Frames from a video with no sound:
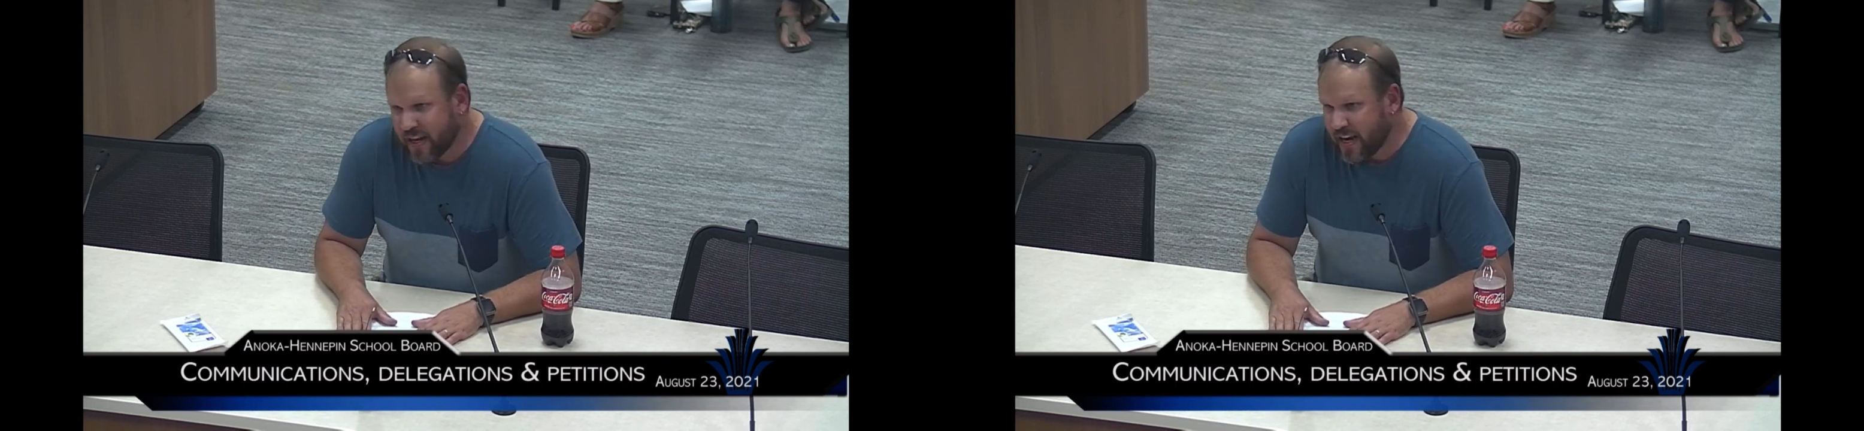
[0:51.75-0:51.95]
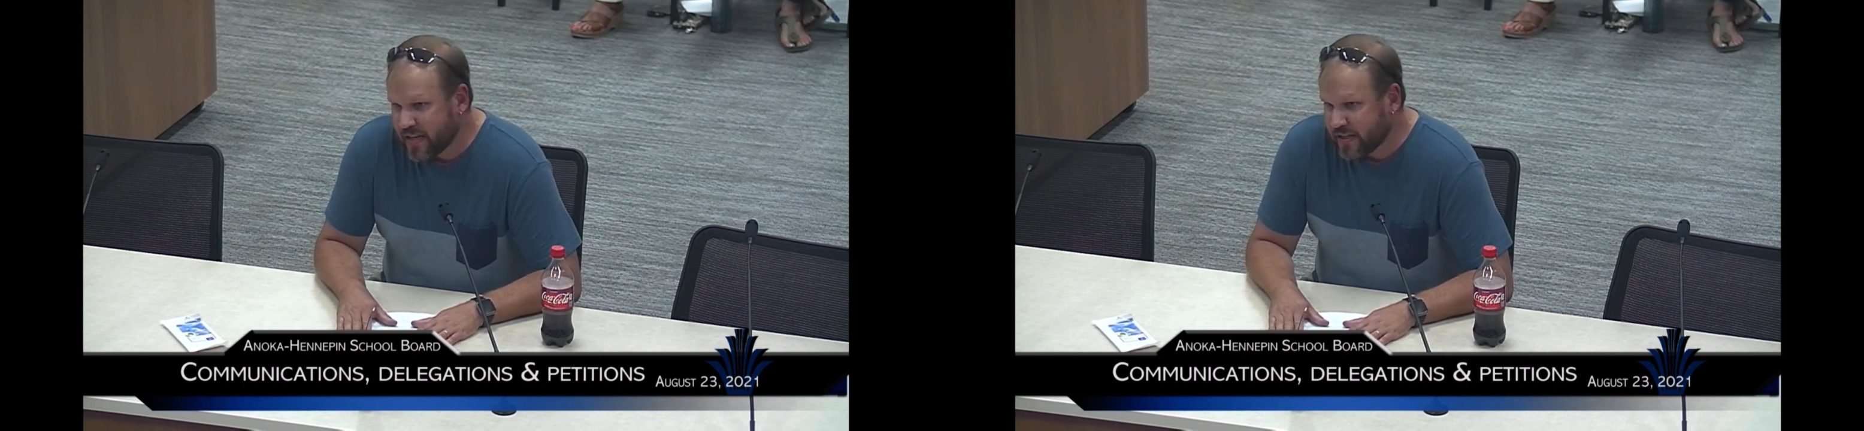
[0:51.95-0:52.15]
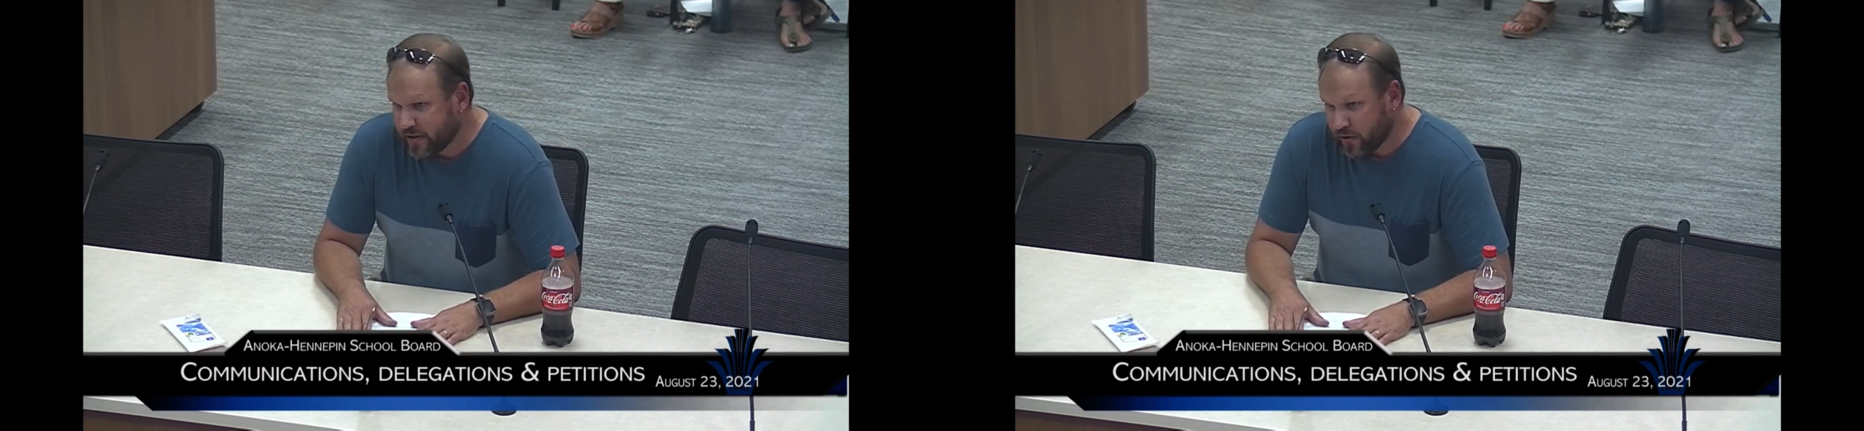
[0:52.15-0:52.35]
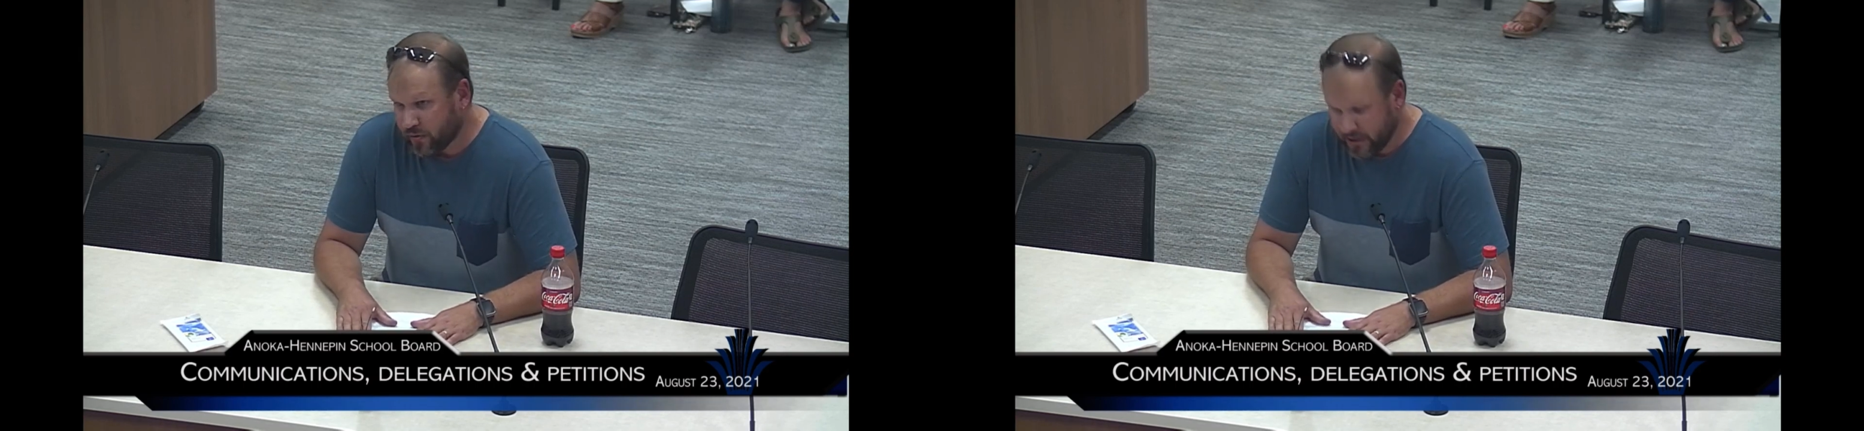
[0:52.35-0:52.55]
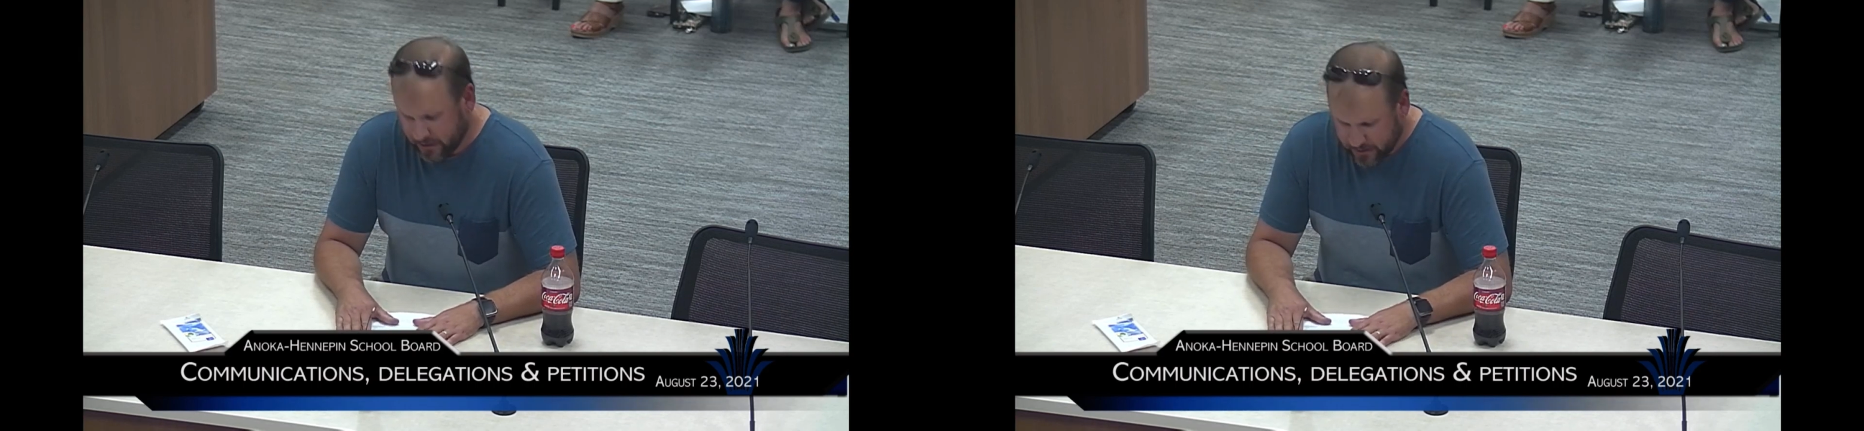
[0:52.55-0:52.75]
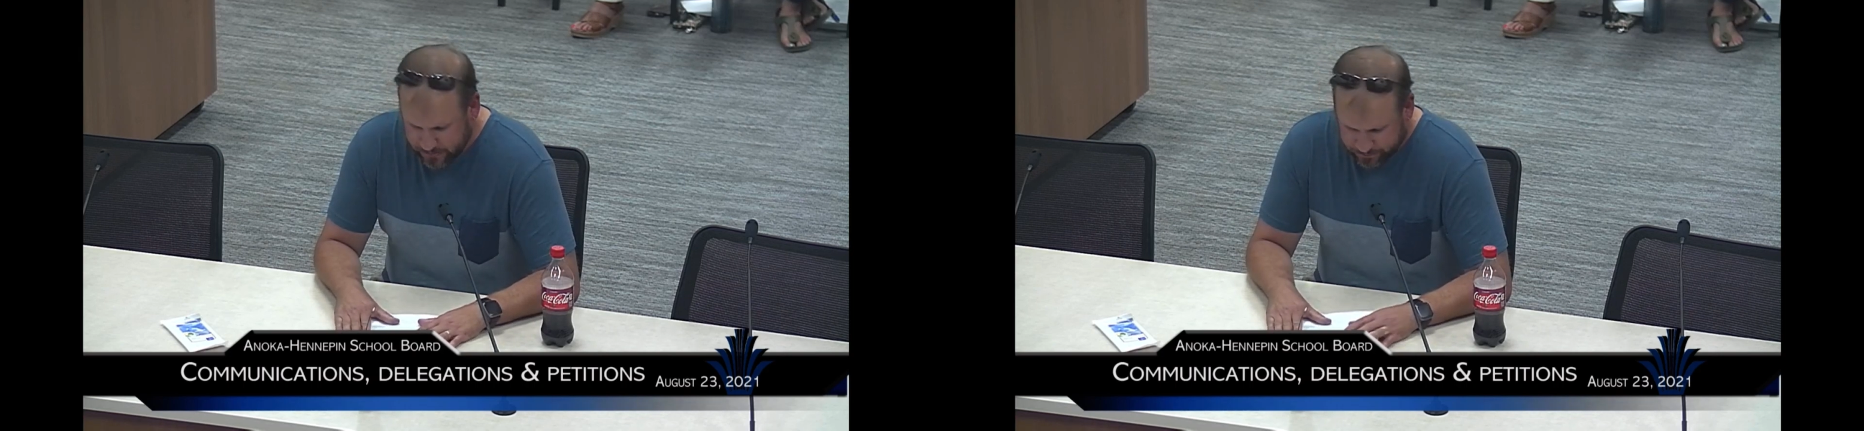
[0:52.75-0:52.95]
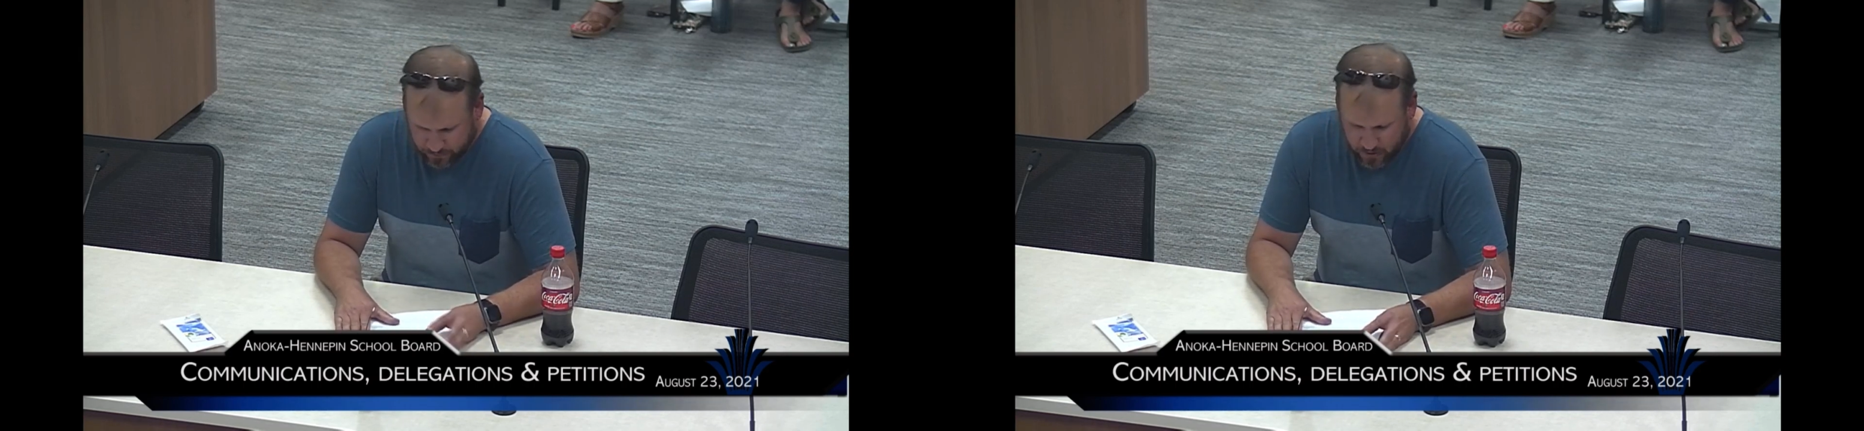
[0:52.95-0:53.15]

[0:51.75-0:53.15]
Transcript: to 18 year old kids.